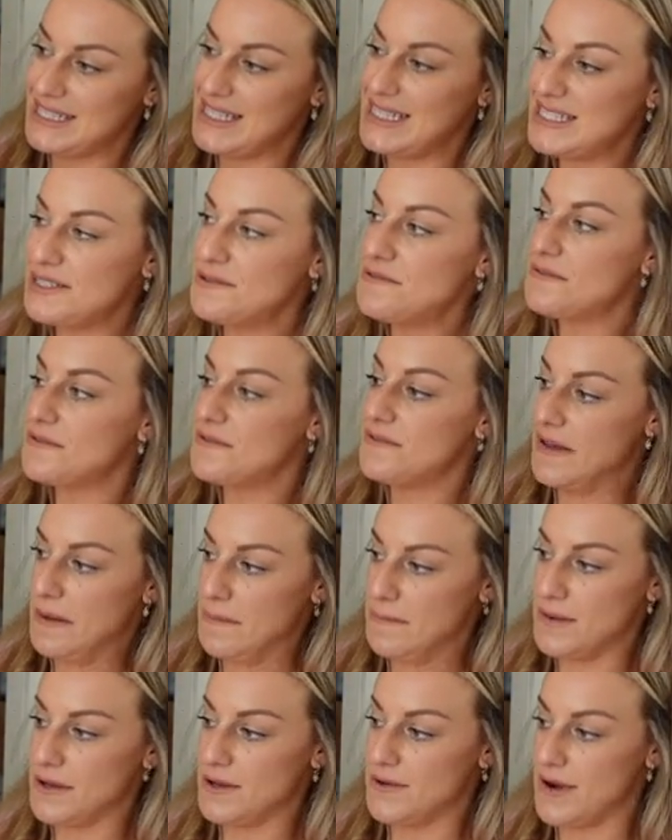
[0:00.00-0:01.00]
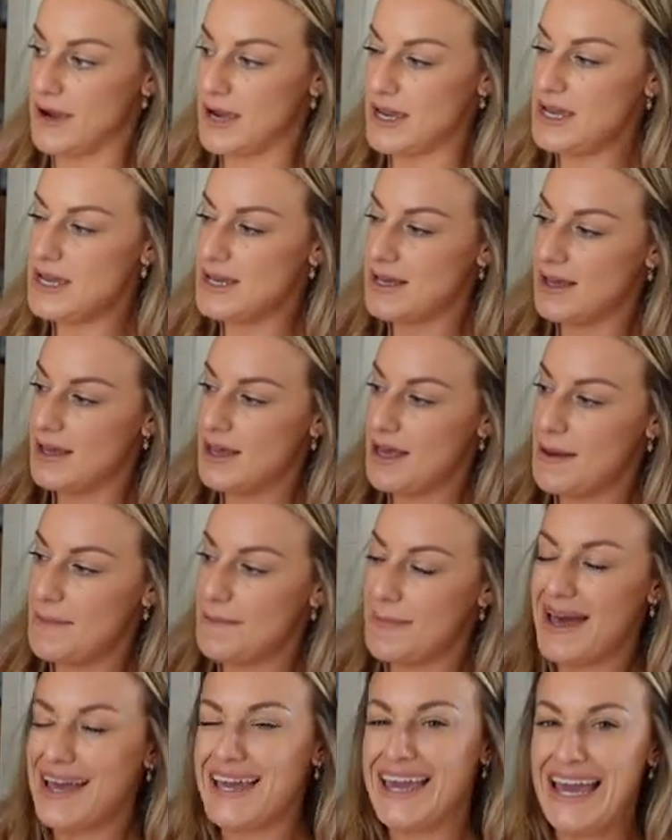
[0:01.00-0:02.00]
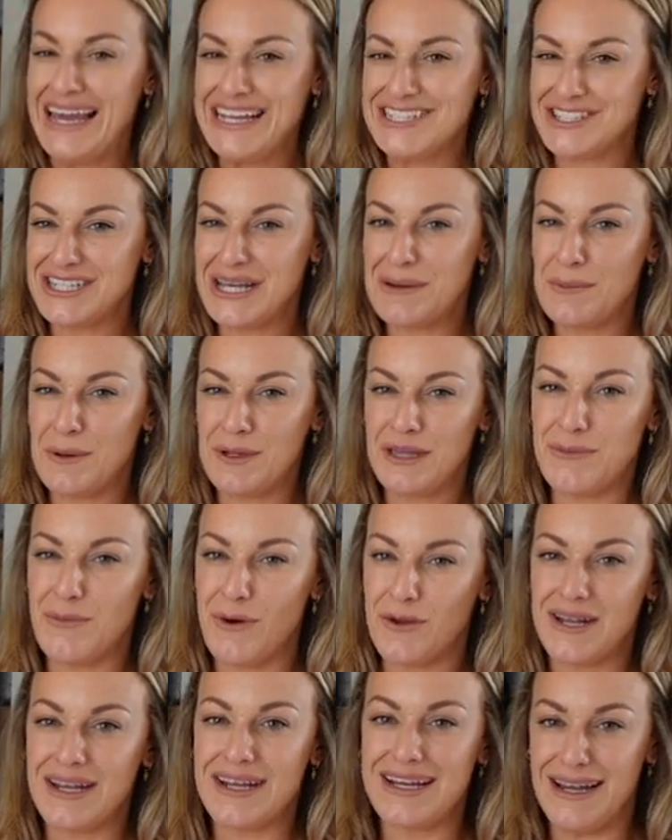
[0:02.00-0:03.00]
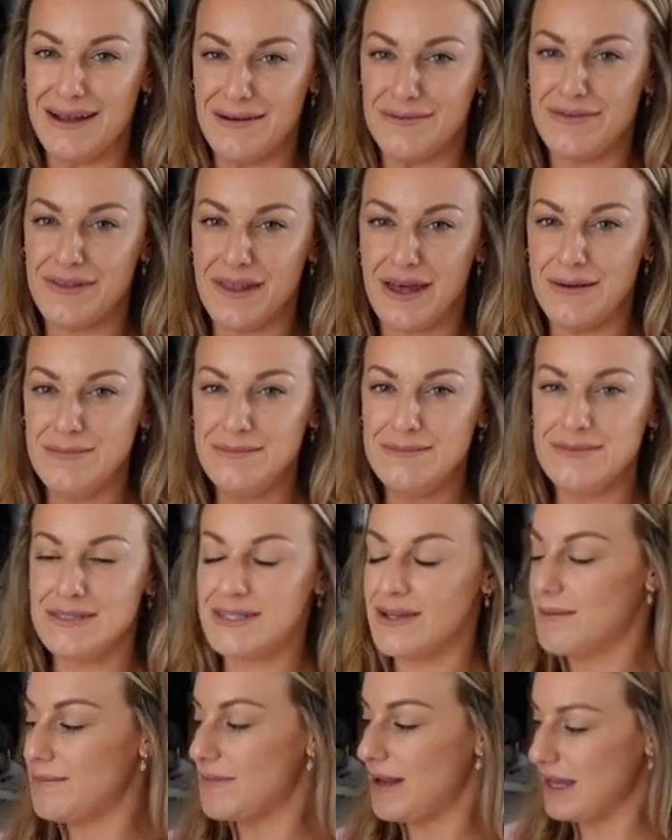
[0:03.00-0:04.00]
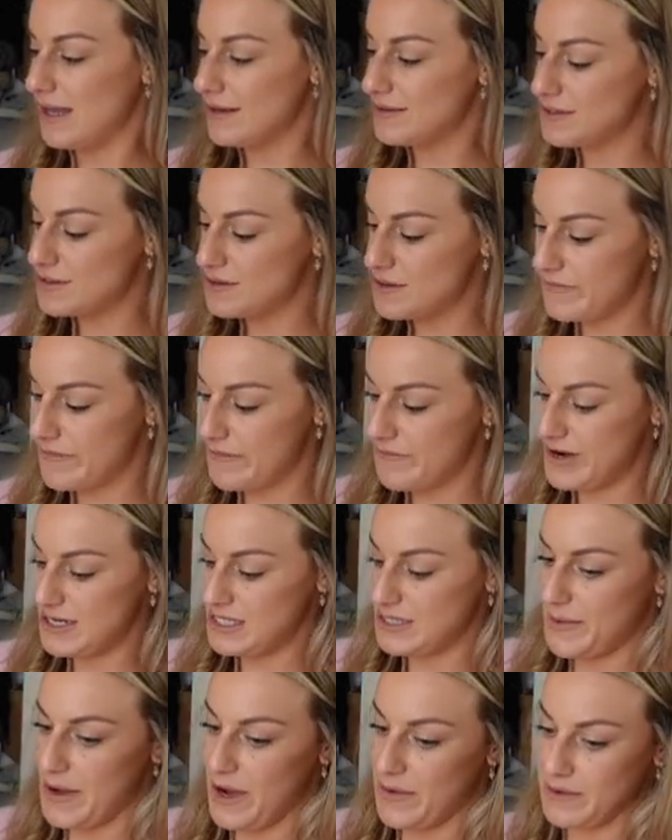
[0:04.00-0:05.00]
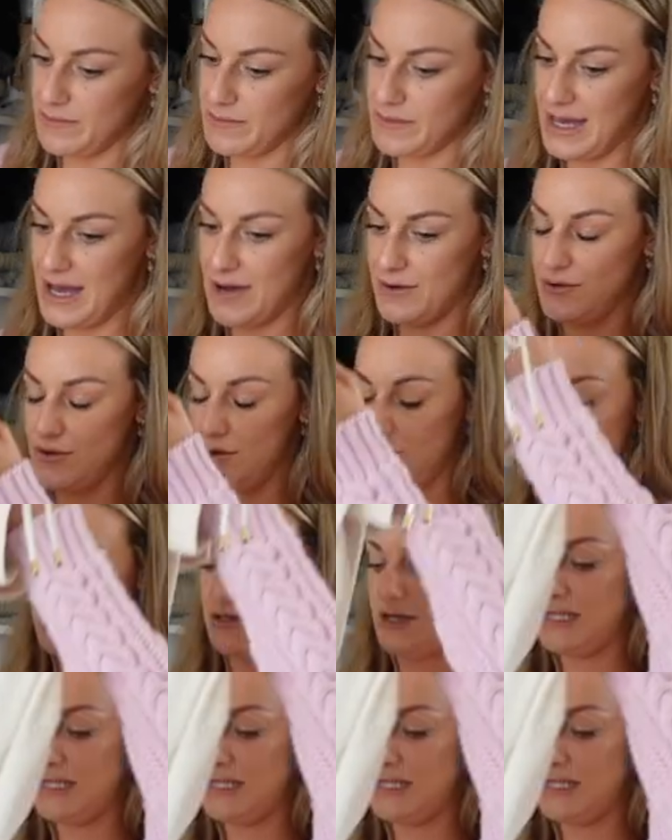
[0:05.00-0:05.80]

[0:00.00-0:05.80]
These don't fit me great, but occasionally I put them on and I love them. So I'm like, I don't know if I'm ready to part with them yet or not. So